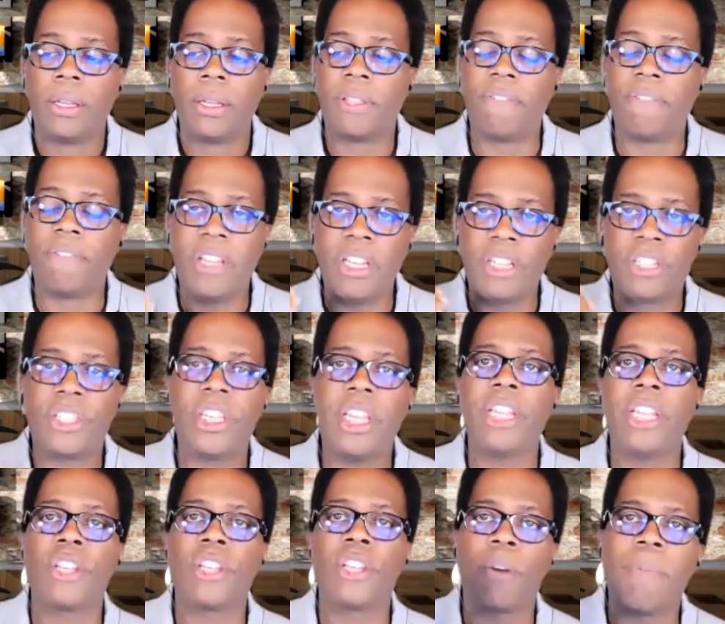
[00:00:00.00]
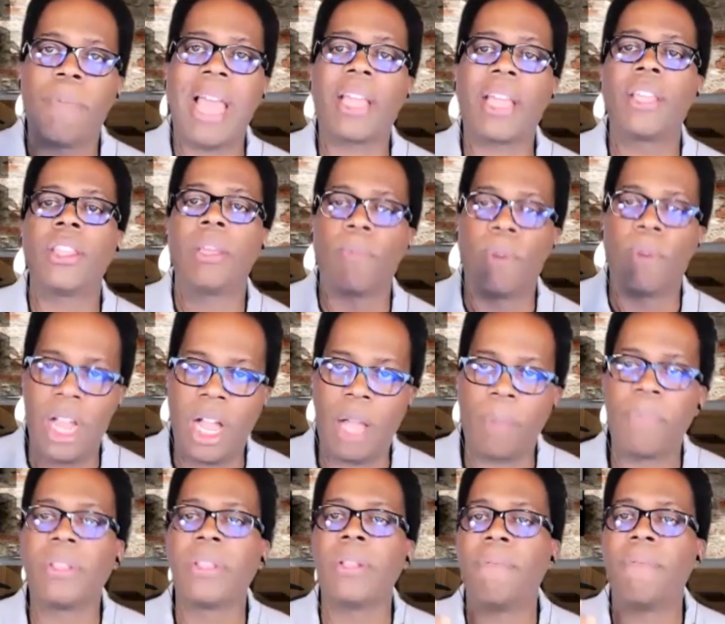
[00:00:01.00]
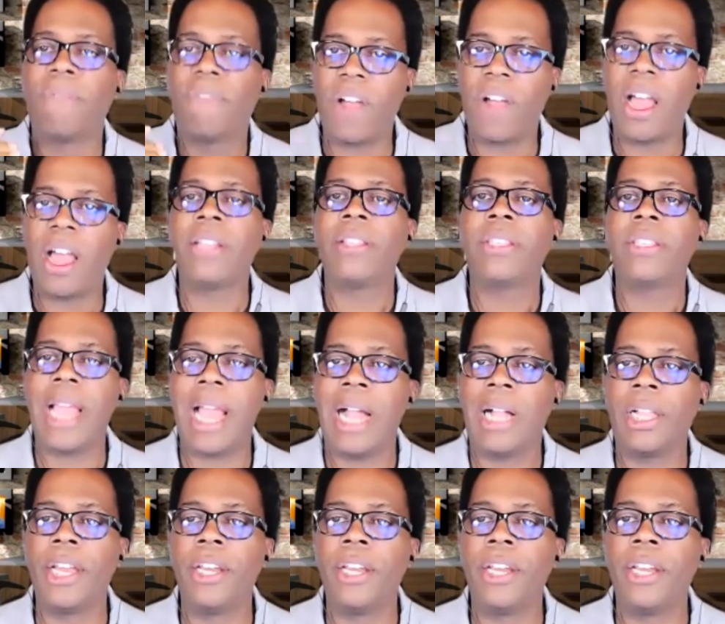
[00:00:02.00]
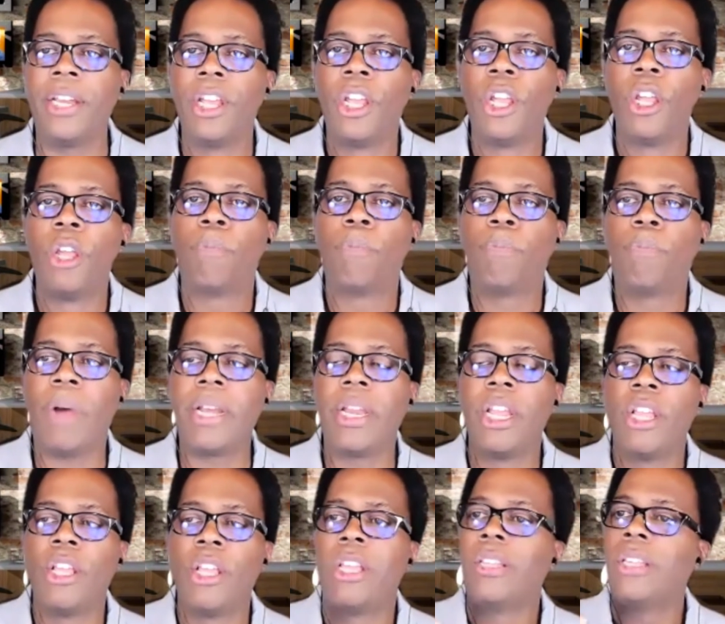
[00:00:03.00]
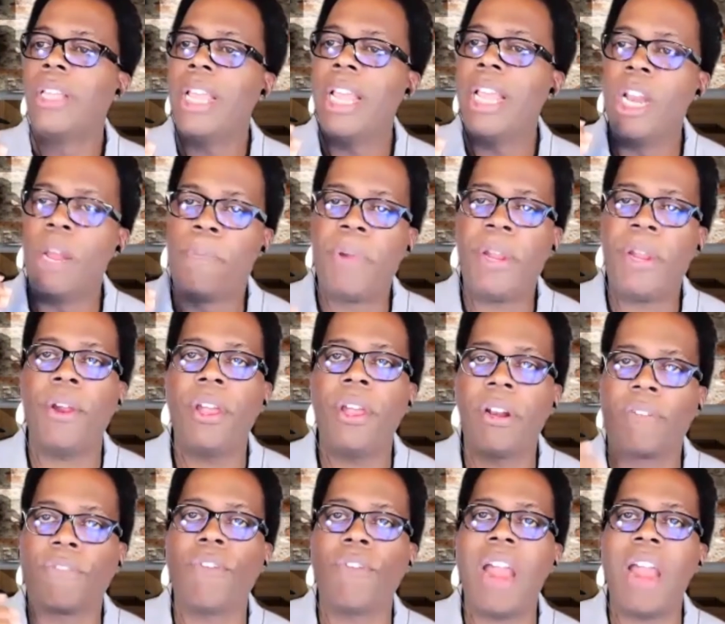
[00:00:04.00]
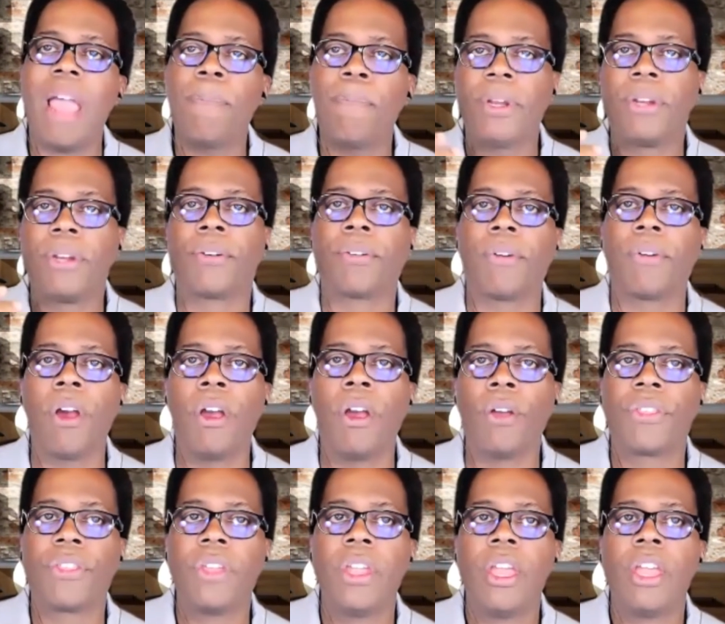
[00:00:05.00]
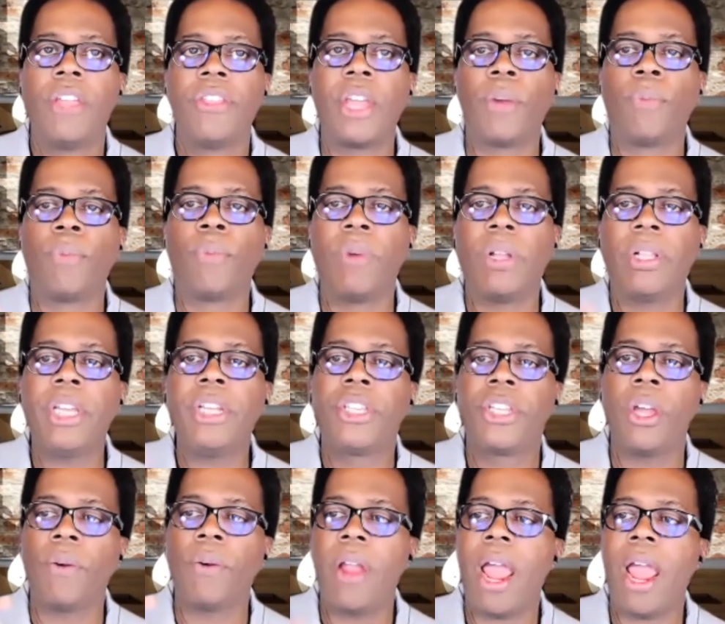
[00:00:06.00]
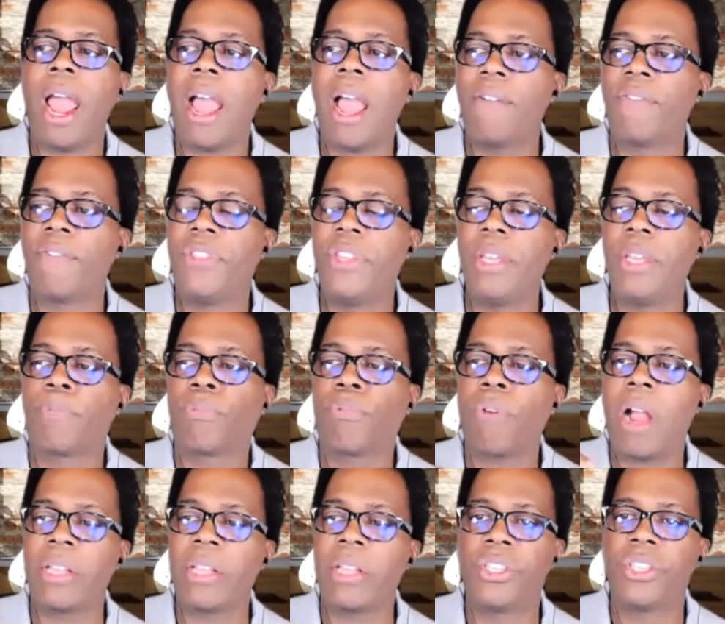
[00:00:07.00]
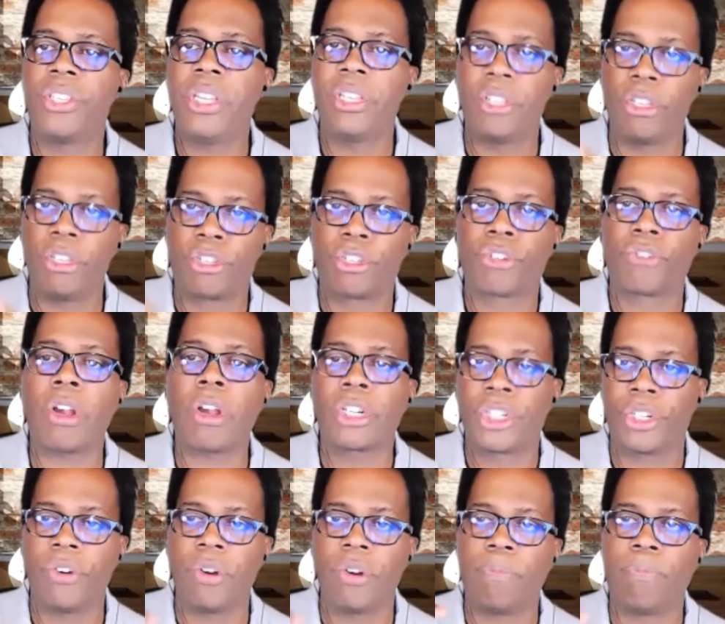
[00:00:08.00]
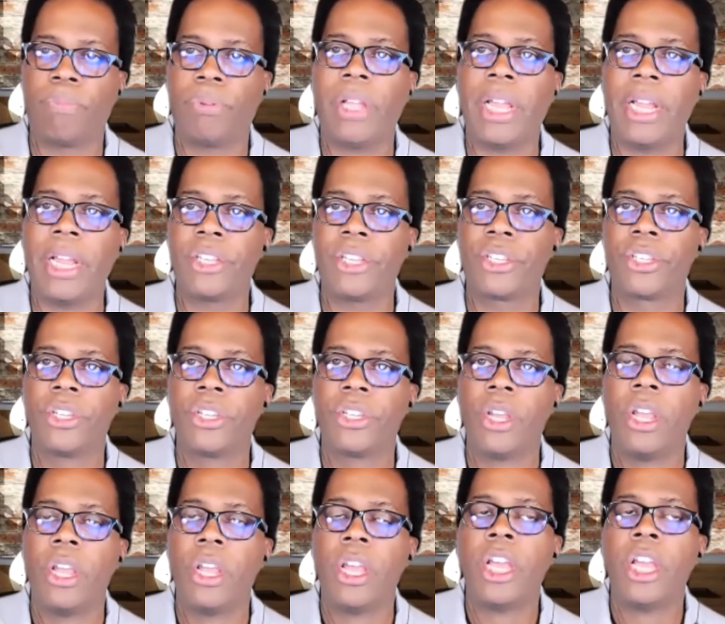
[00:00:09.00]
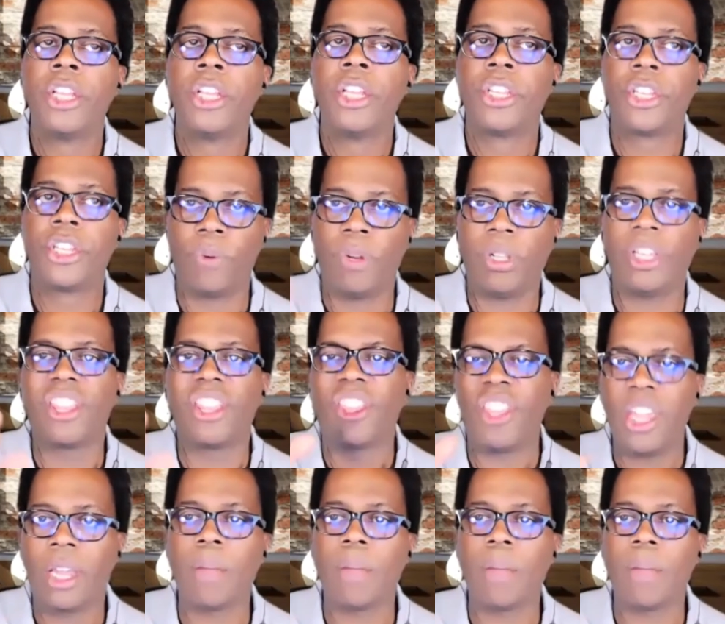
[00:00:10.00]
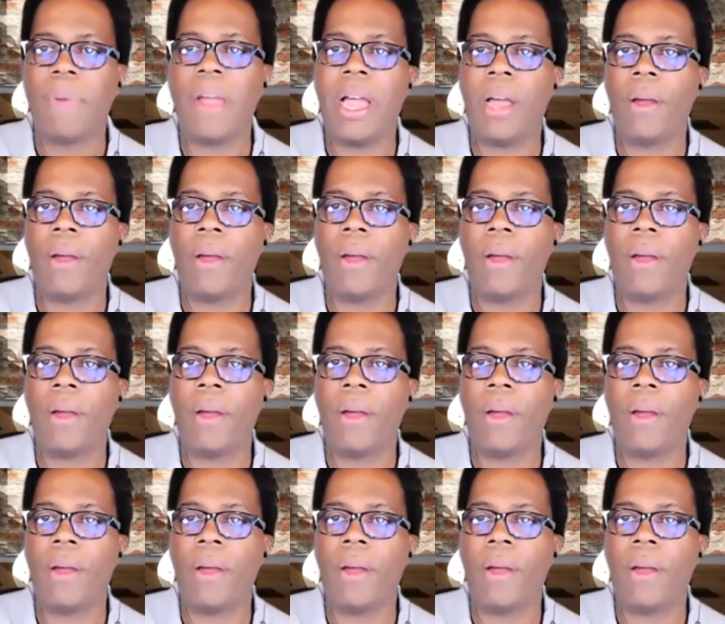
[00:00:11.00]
VCs that are backing them are helping them find talent. But in a period of rapid growth, they really don't have the processes and structure in place to really think about